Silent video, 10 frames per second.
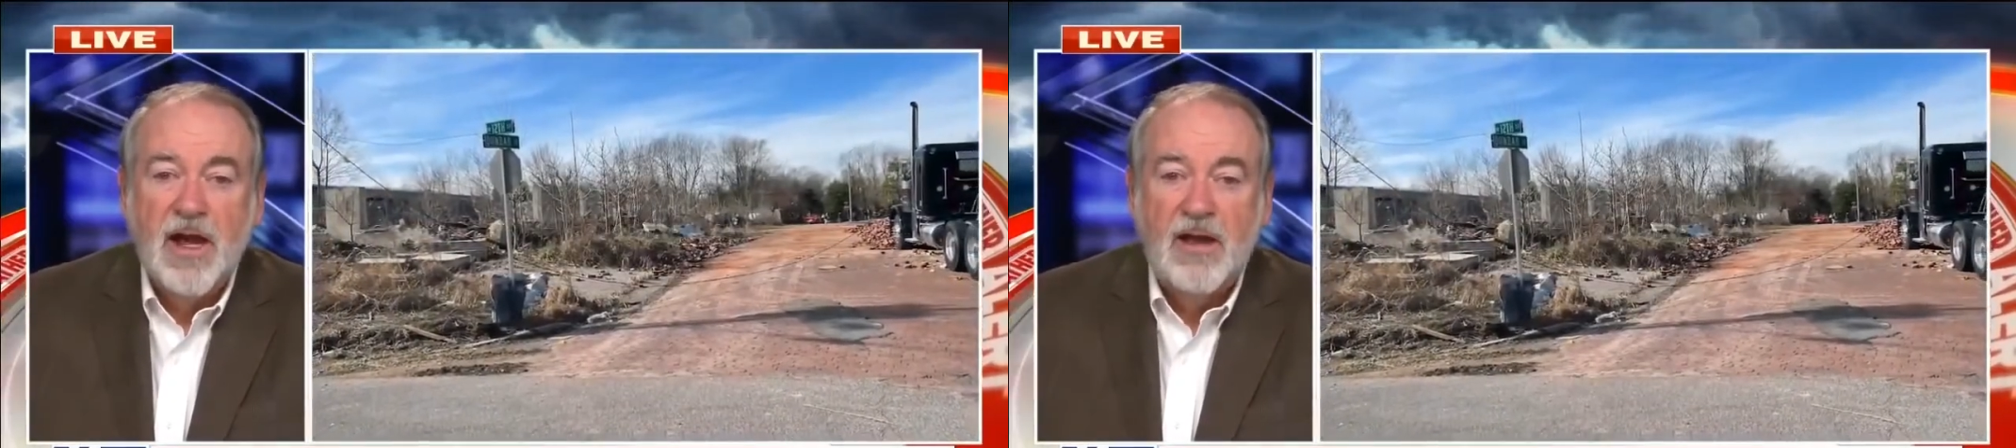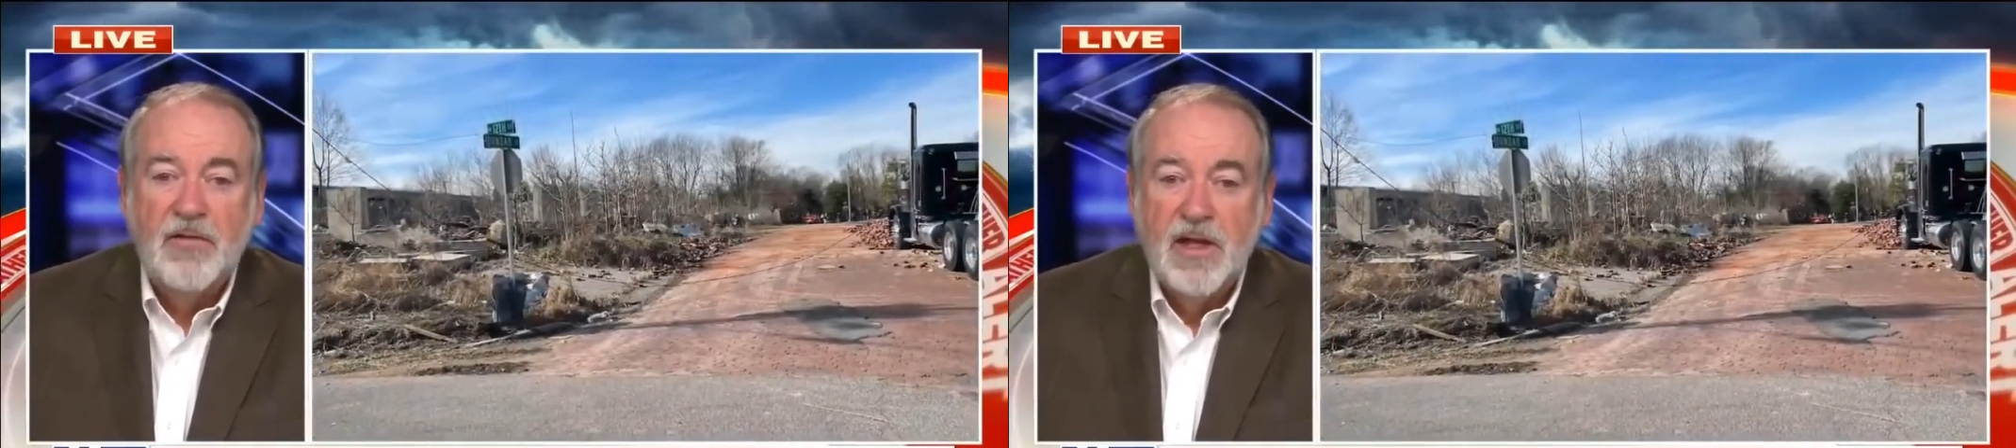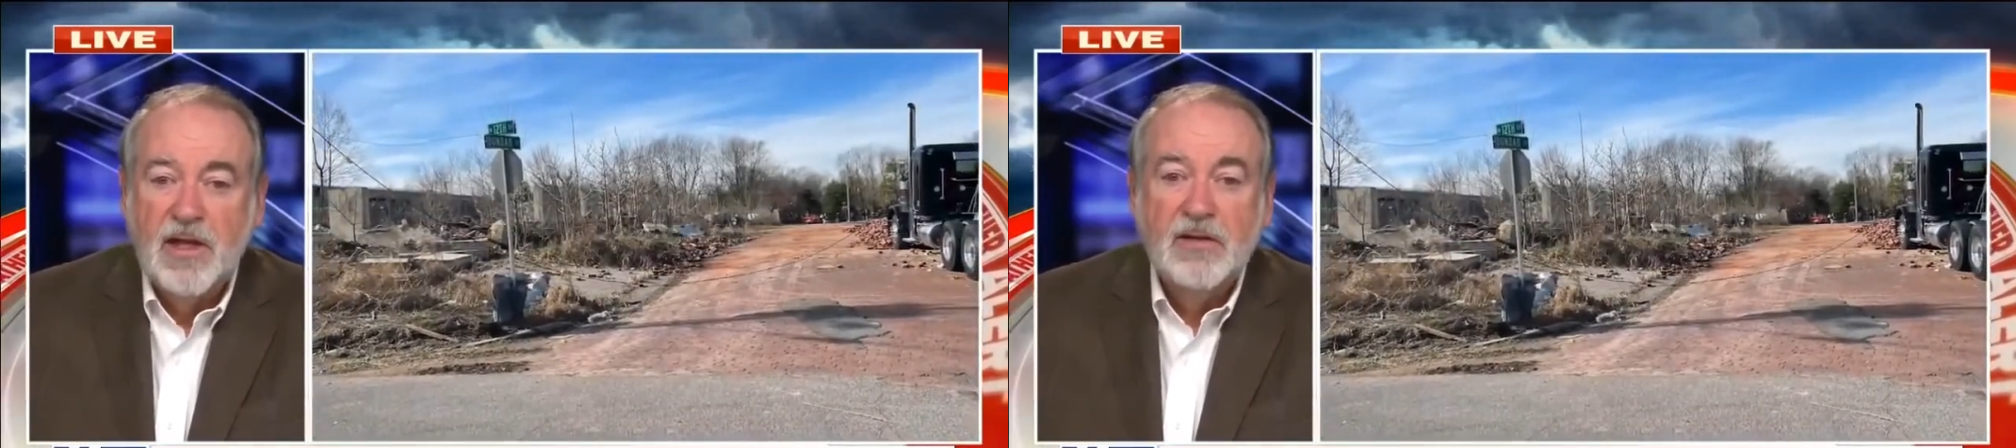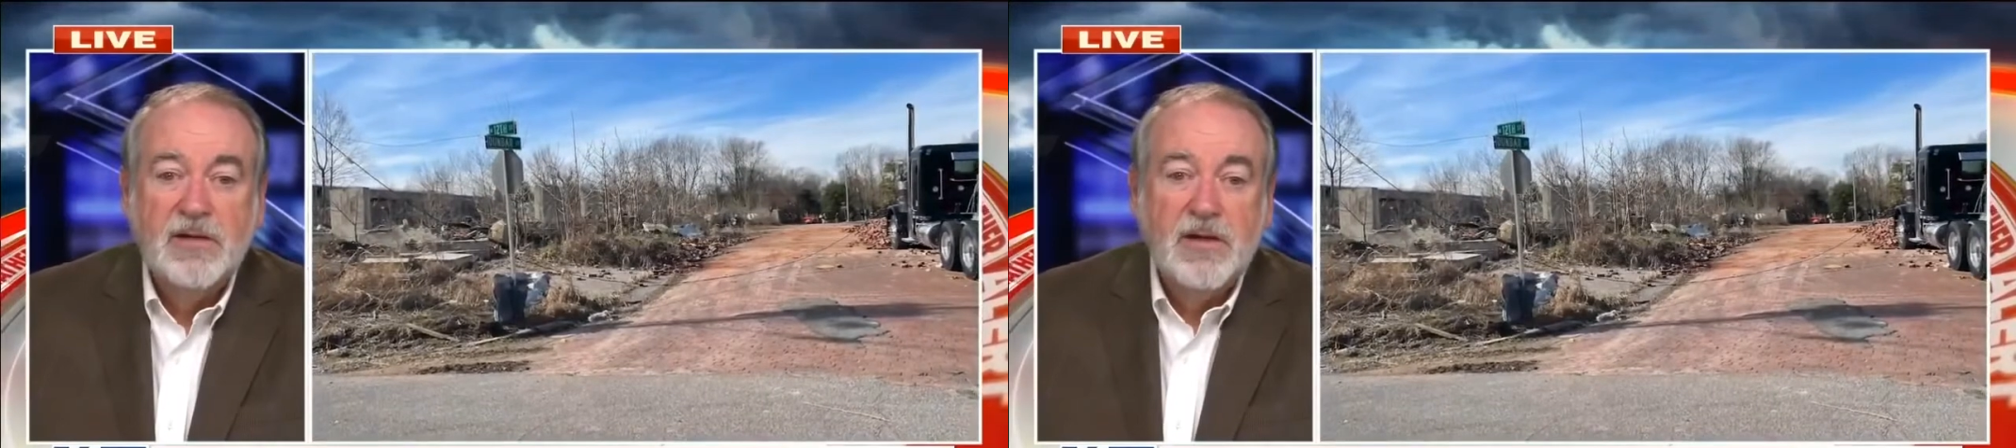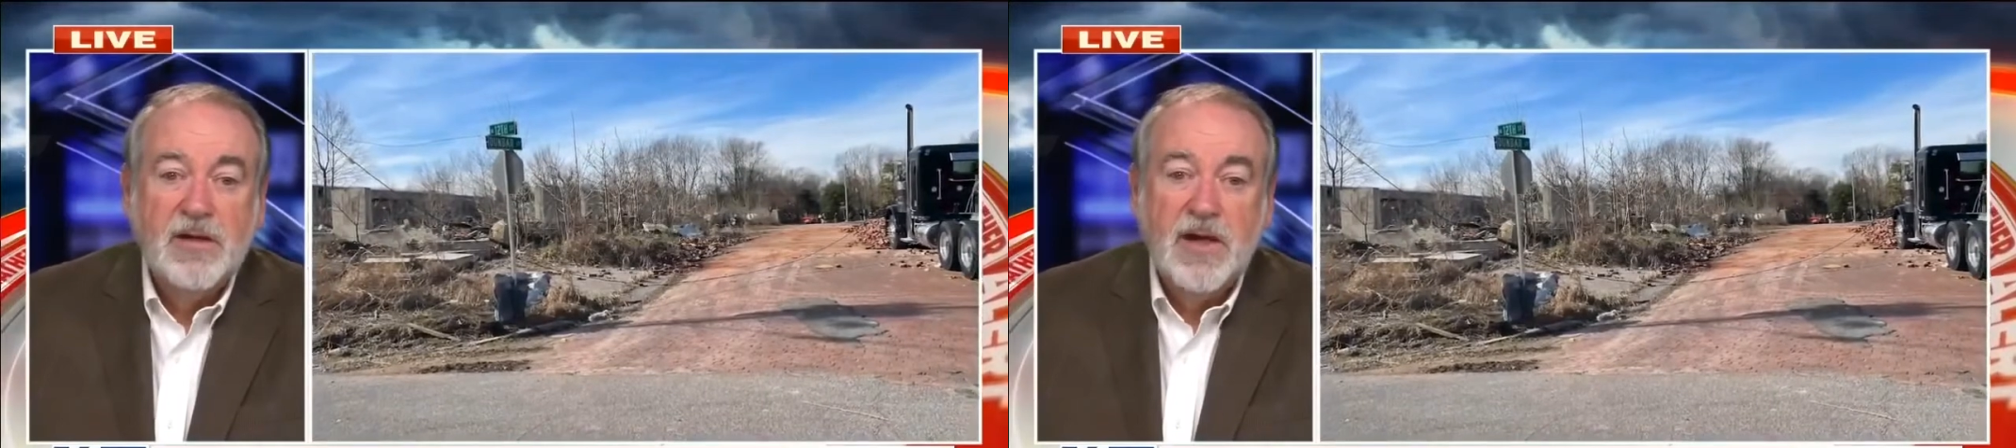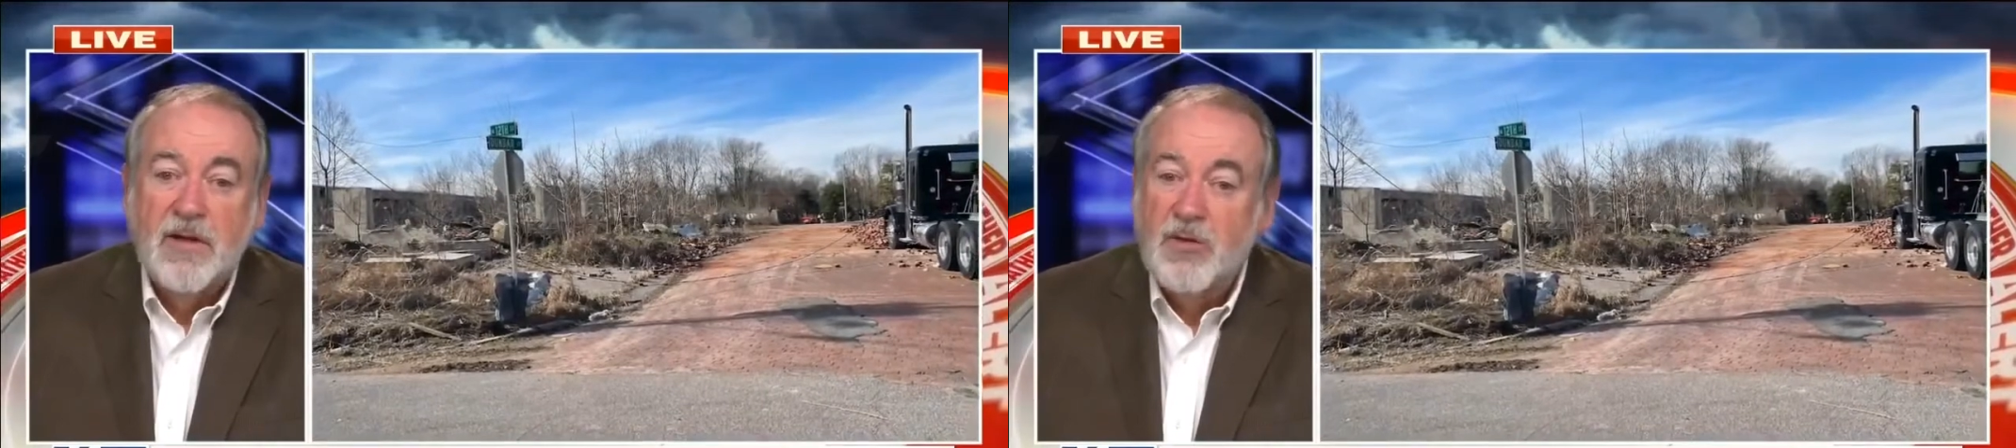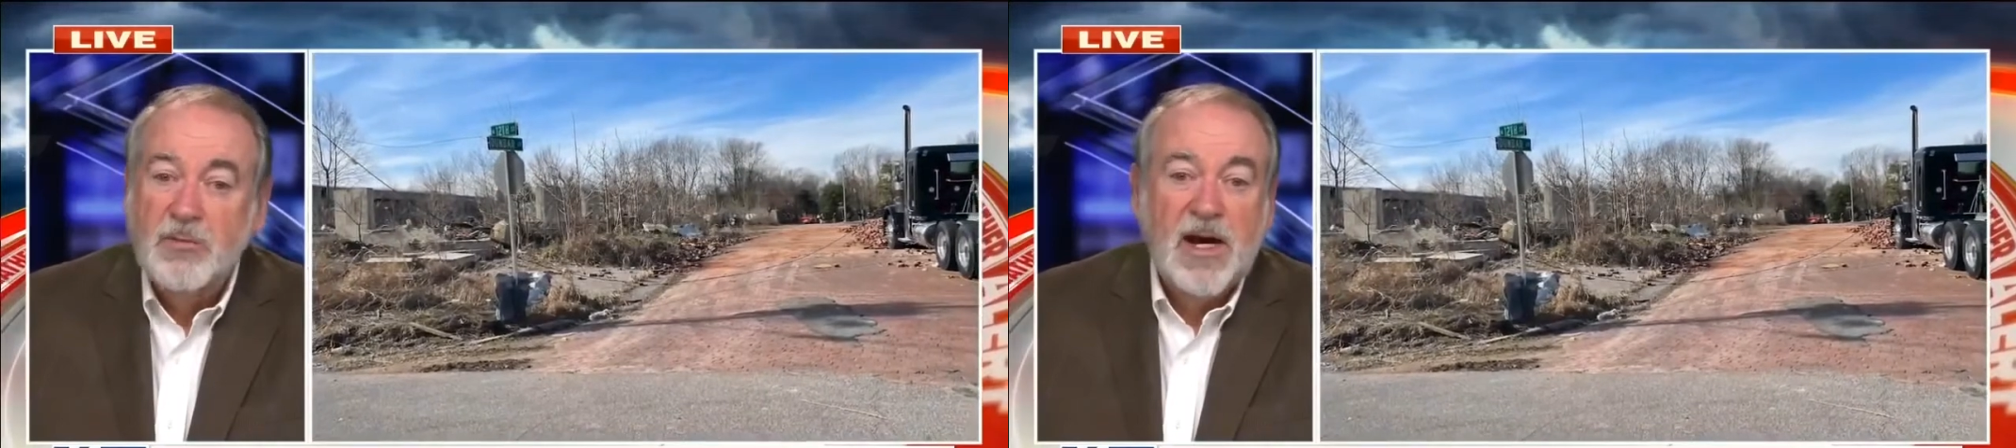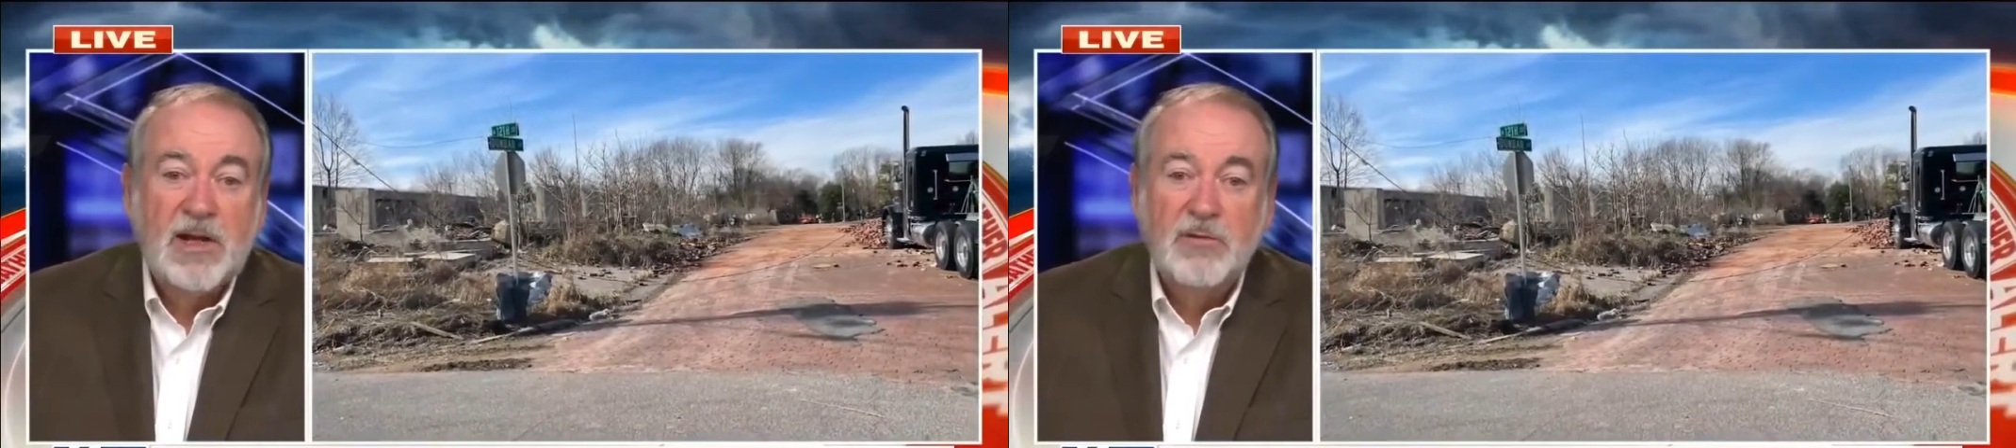and then everybody